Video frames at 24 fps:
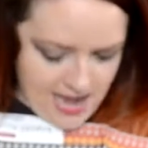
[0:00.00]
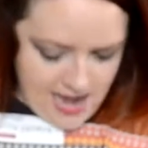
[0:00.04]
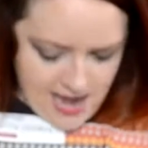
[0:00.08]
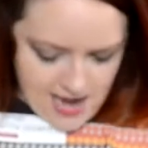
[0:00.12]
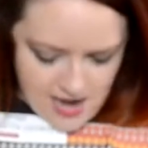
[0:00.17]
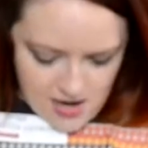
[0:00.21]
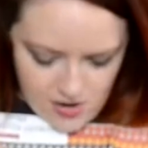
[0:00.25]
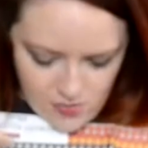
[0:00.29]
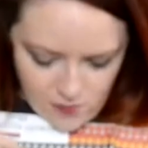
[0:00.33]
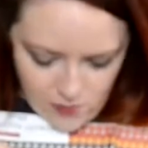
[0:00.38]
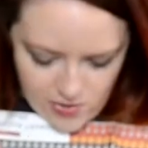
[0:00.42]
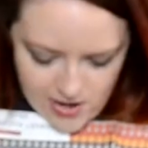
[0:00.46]

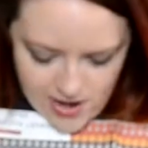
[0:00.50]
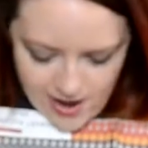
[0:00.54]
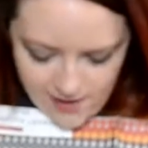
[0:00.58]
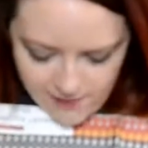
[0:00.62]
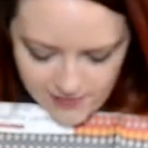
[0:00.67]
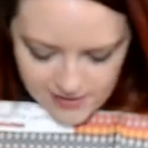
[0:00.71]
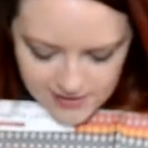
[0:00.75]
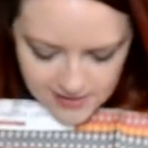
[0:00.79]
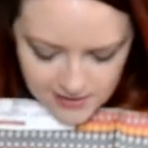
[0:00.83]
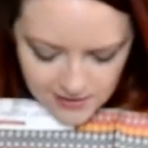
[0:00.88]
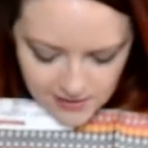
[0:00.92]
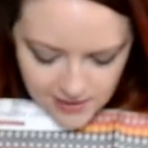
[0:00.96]
And we
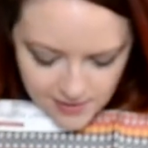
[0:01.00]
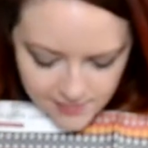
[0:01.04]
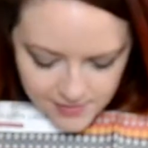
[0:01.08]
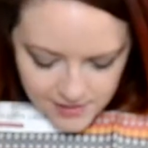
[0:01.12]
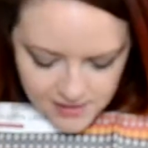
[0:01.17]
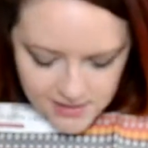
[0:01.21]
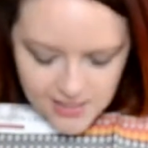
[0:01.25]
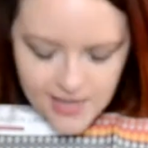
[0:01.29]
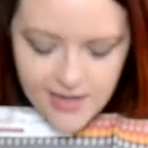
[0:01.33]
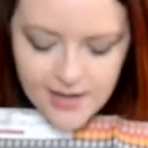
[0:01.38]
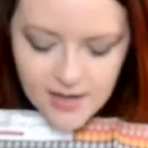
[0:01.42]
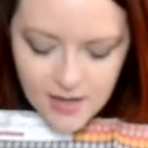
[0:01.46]
have this
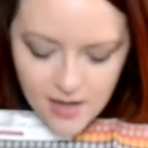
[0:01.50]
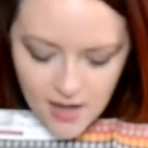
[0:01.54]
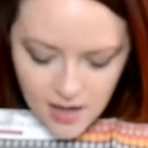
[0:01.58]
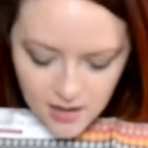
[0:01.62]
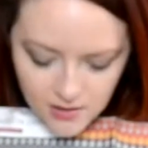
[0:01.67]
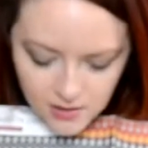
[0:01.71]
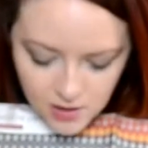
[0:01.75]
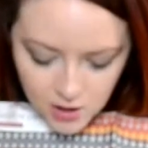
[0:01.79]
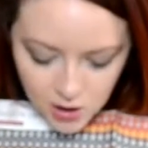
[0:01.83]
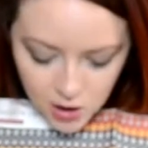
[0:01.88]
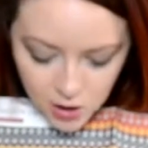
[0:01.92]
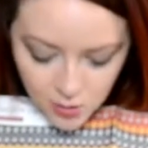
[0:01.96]
clementine
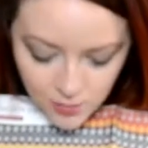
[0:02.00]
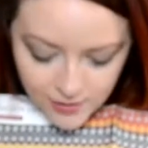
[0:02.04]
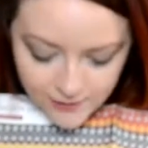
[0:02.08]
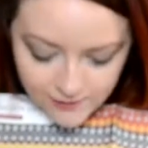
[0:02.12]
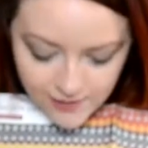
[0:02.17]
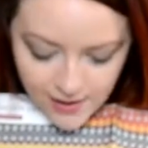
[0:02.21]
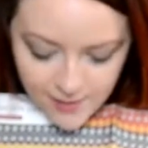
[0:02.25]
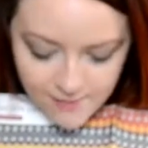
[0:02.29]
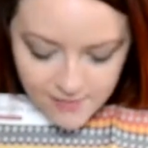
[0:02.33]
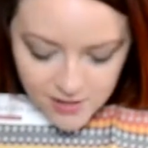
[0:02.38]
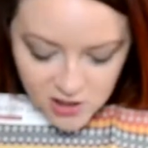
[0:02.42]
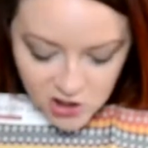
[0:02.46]
color,
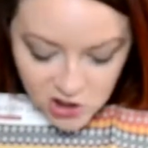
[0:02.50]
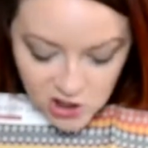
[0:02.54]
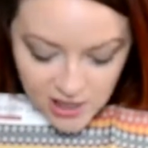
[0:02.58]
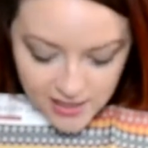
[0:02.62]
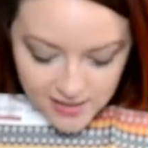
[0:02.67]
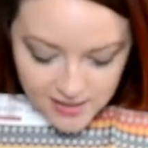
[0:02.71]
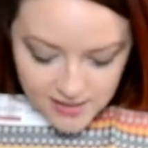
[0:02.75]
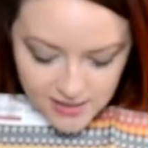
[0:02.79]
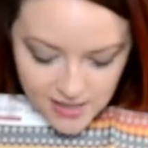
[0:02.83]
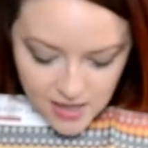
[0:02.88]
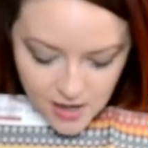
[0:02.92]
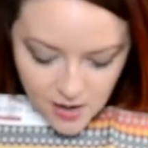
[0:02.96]
we've got
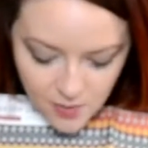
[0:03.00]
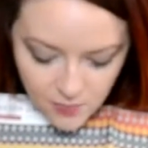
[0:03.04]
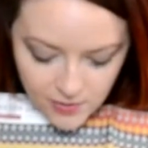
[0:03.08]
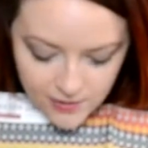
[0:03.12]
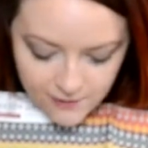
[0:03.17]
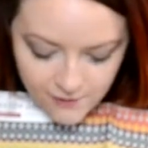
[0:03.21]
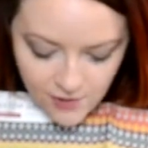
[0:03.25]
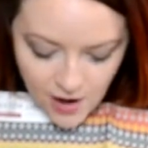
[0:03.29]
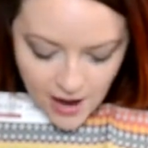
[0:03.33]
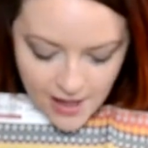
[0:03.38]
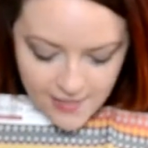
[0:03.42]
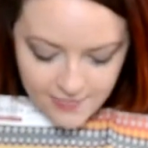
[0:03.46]
magenta,
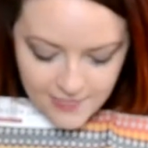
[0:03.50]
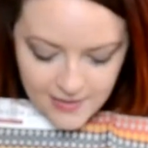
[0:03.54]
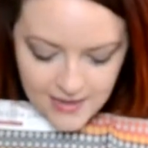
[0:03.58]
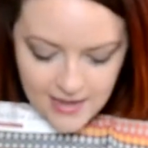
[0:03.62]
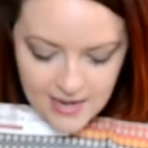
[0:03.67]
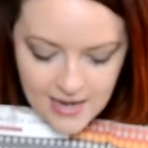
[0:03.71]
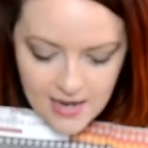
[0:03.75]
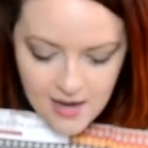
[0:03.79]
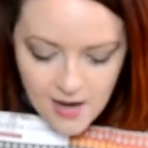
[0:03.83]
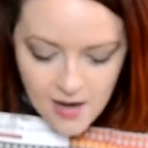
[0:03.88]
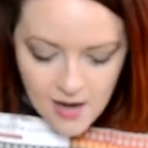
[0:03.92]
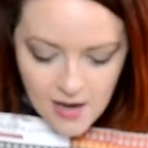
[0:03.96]
we've got
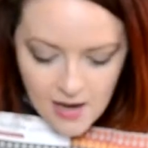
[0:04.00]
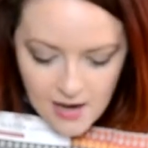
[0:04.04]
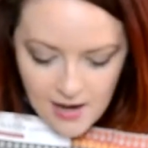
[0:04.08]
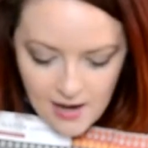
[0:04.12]
the,